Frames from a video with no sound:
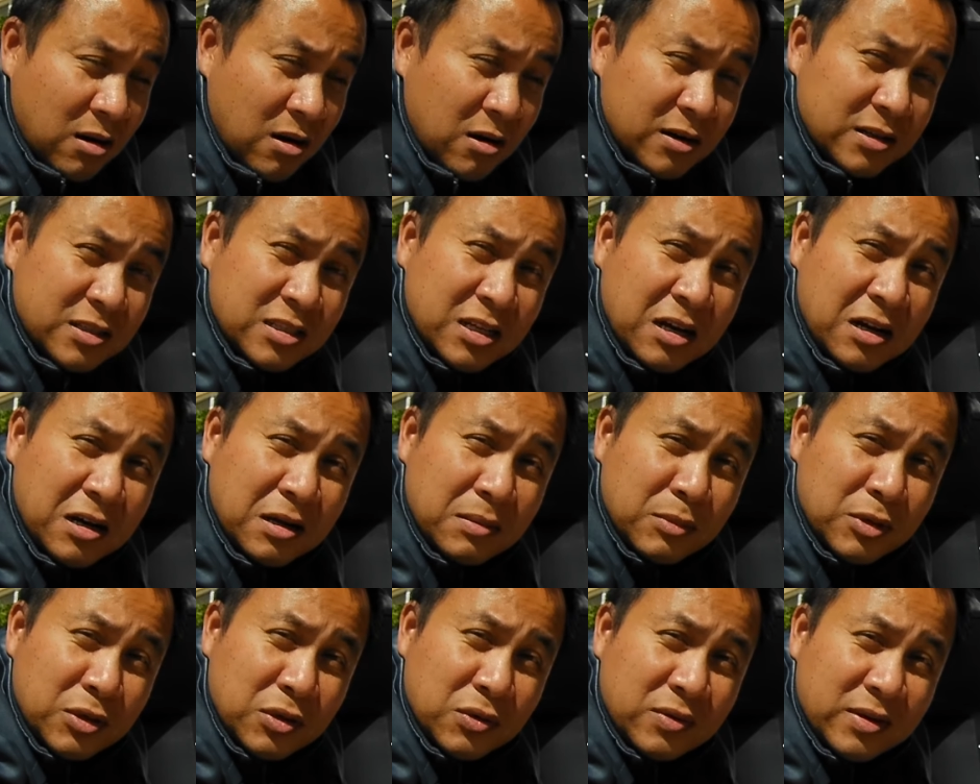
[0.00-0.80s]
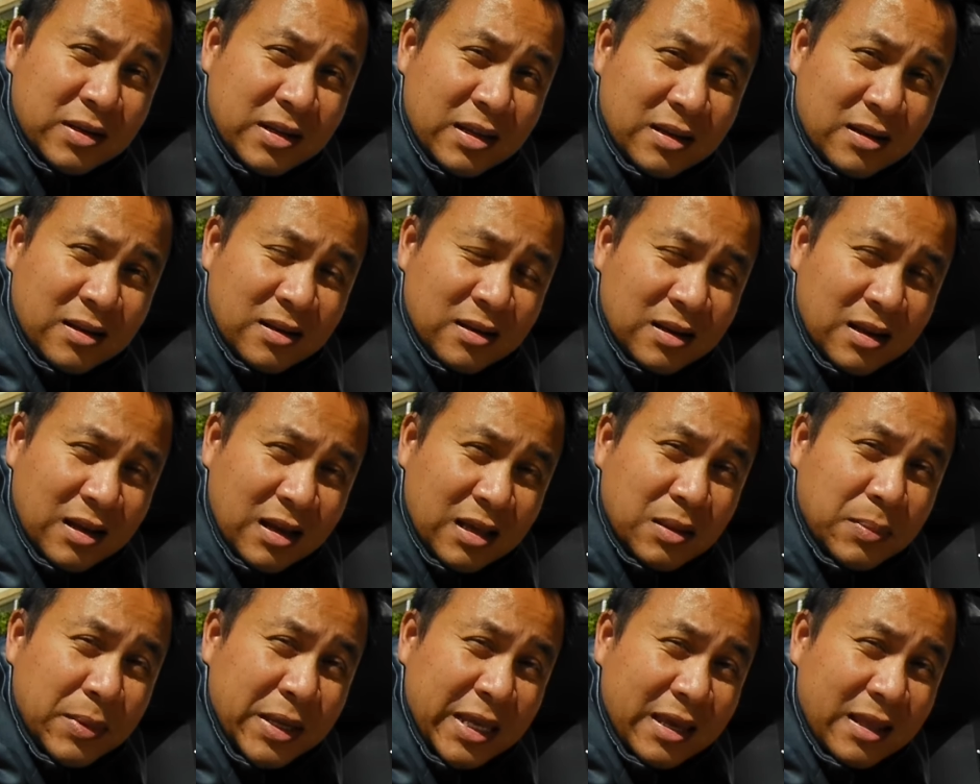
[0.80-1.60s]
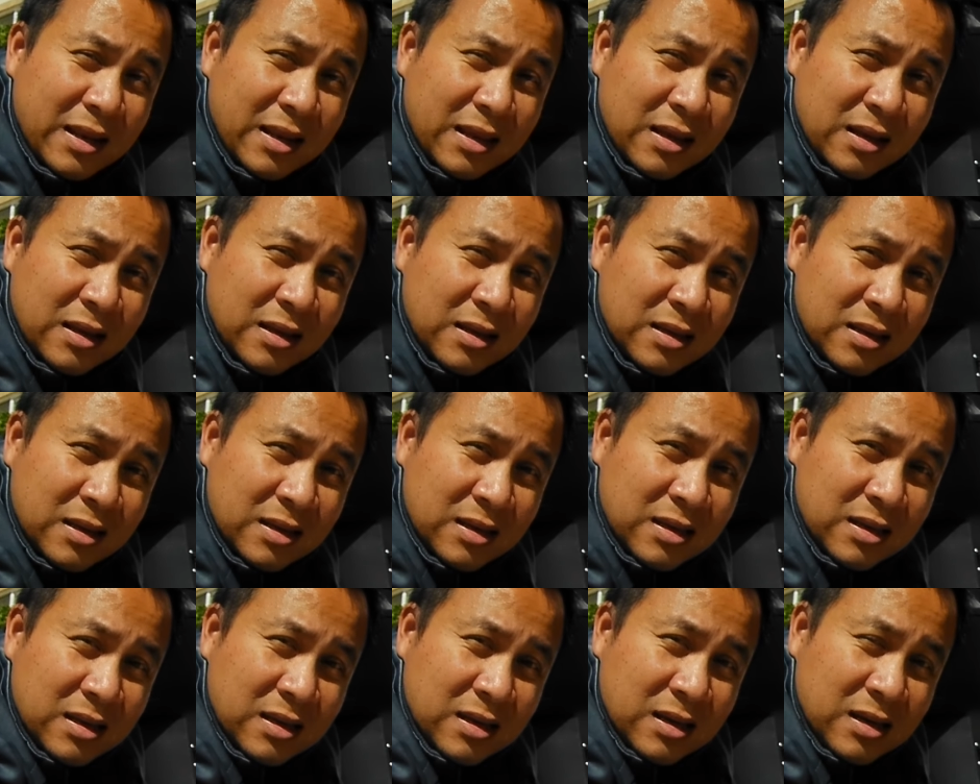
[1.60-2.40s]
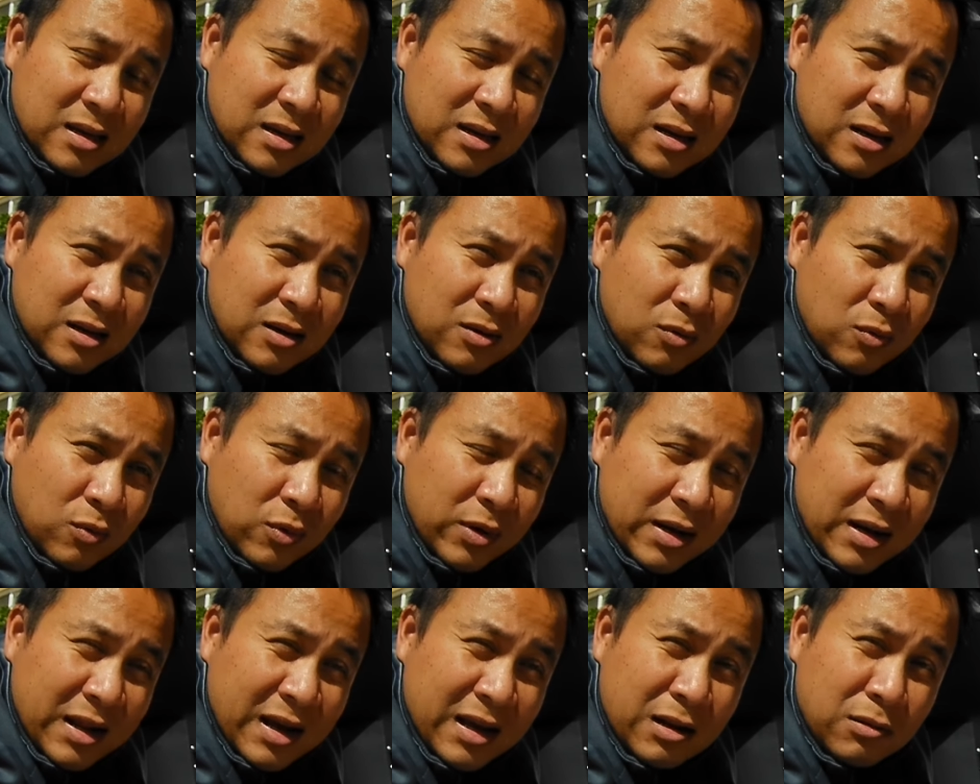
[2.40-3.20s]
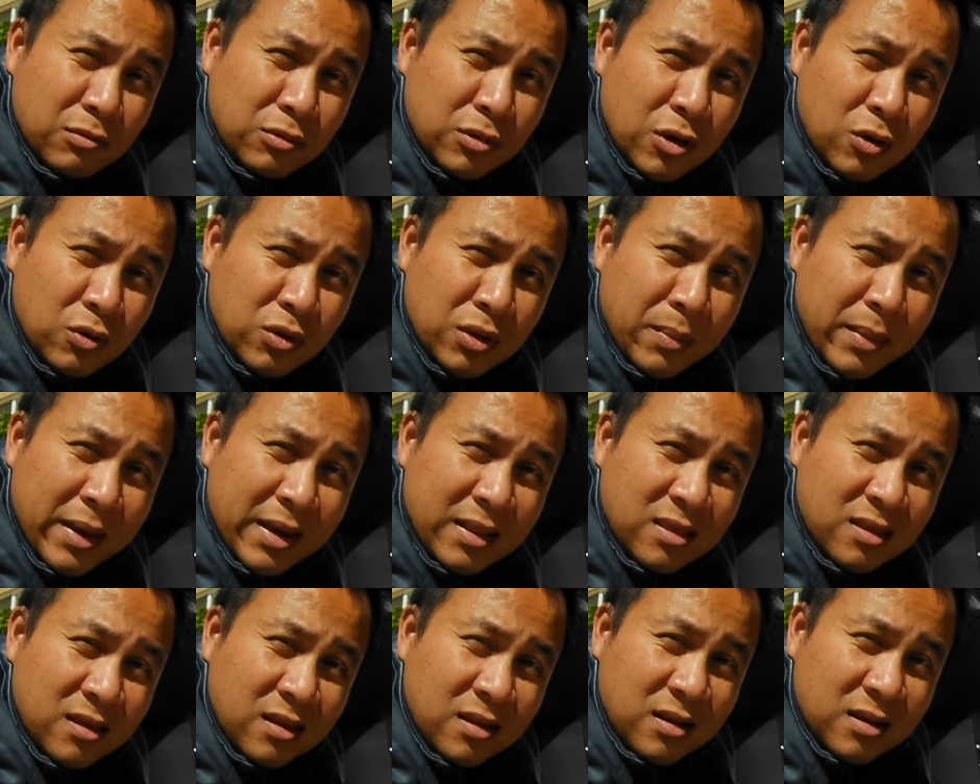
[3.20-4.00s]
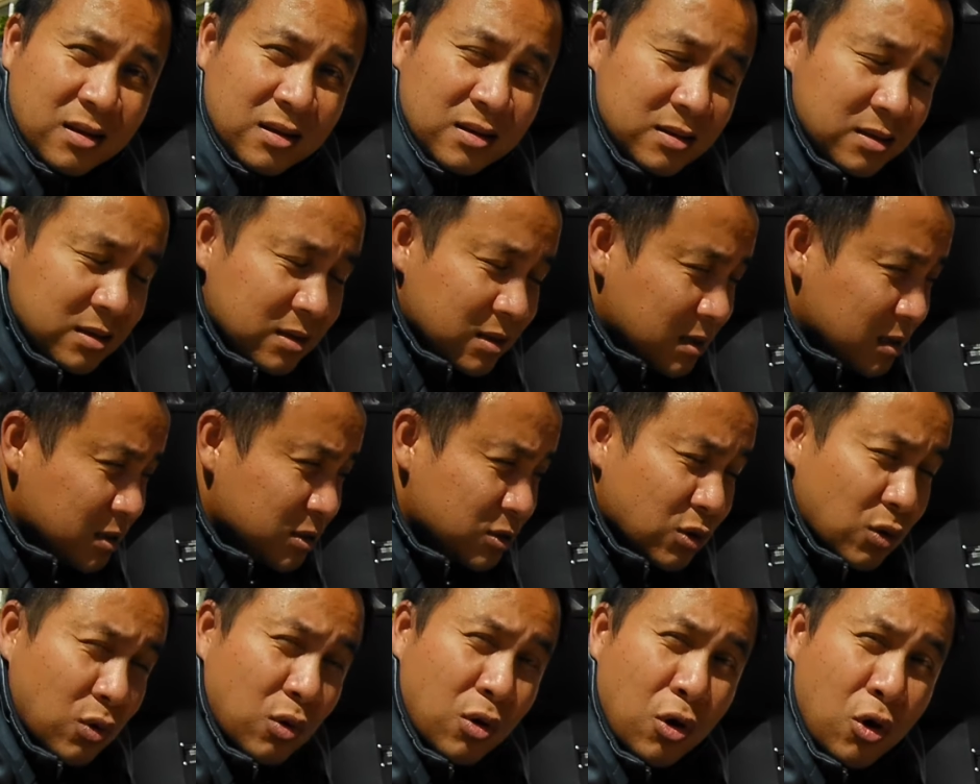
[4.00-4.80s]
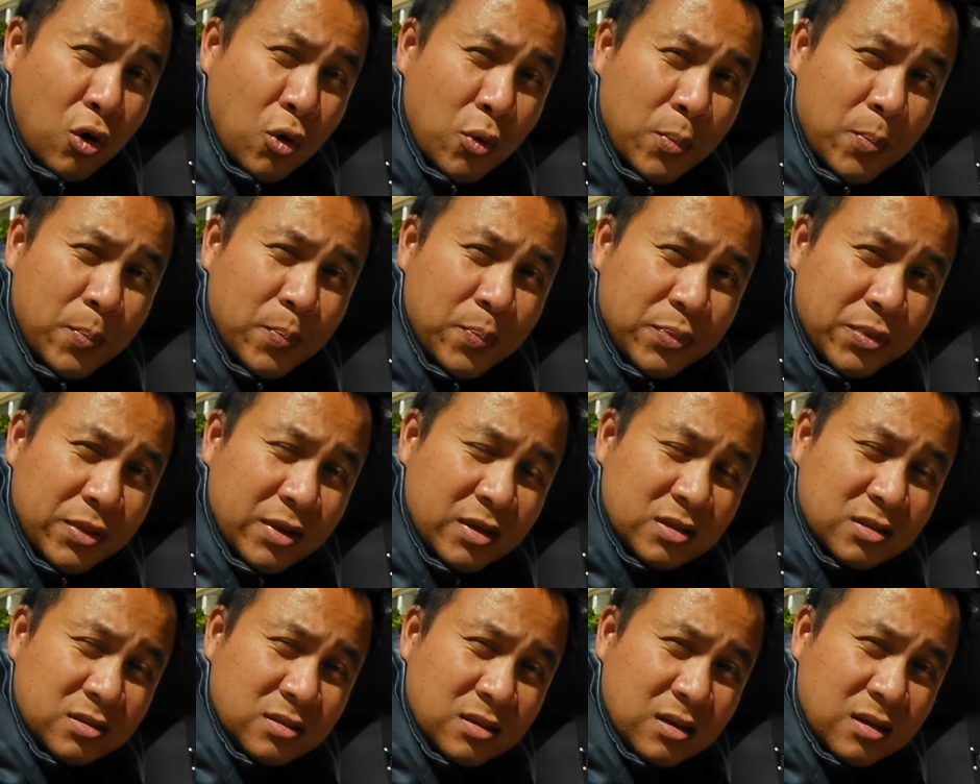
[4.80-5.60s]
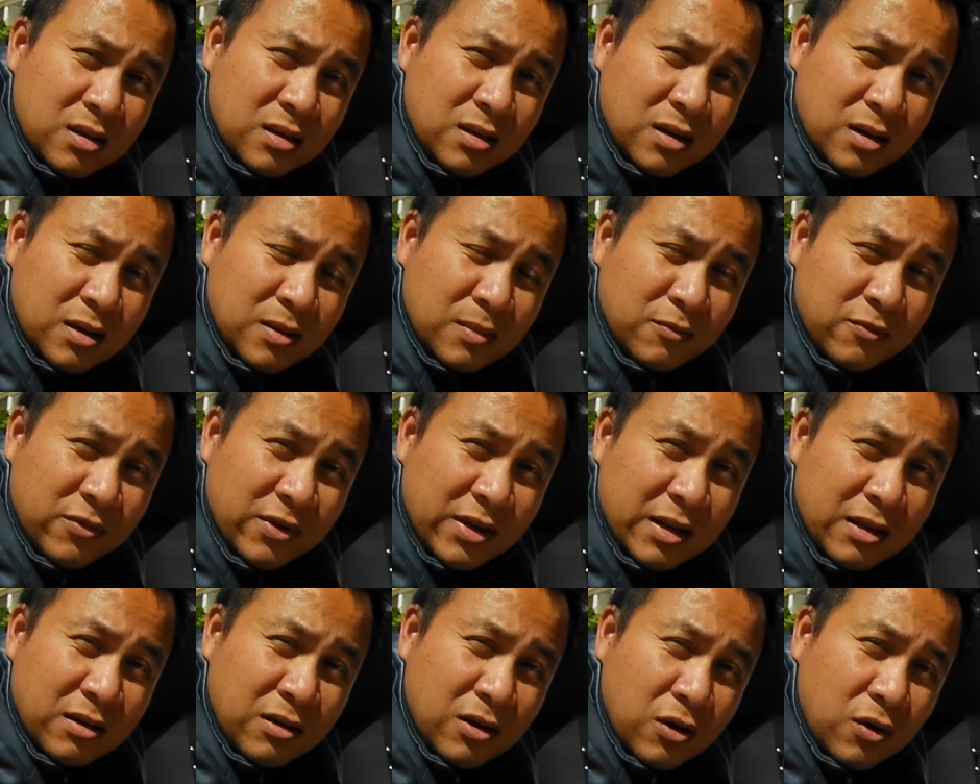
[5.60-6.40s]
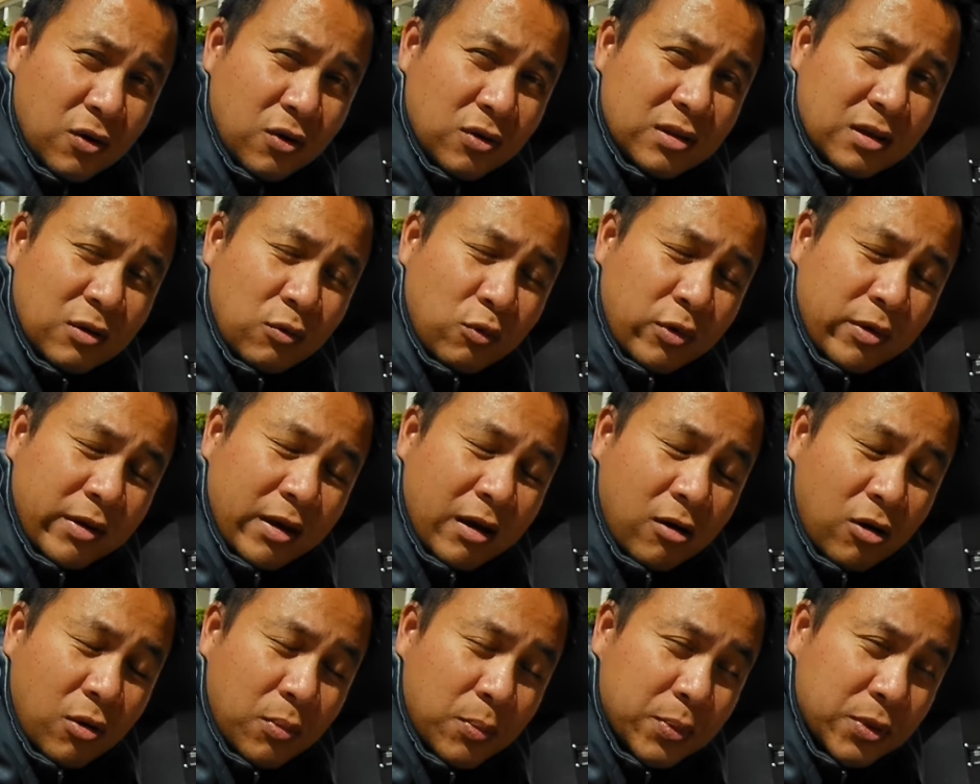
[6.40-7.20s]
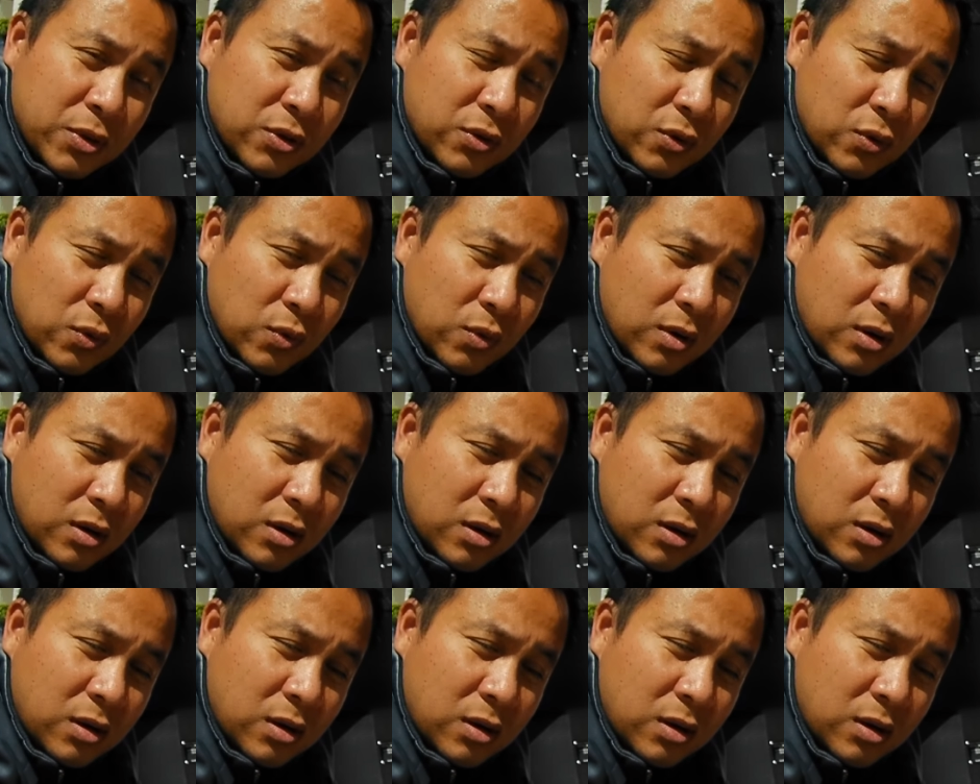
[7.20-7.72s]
hard time doing it at the beginning, when I don't know the method. So hope this video that will help you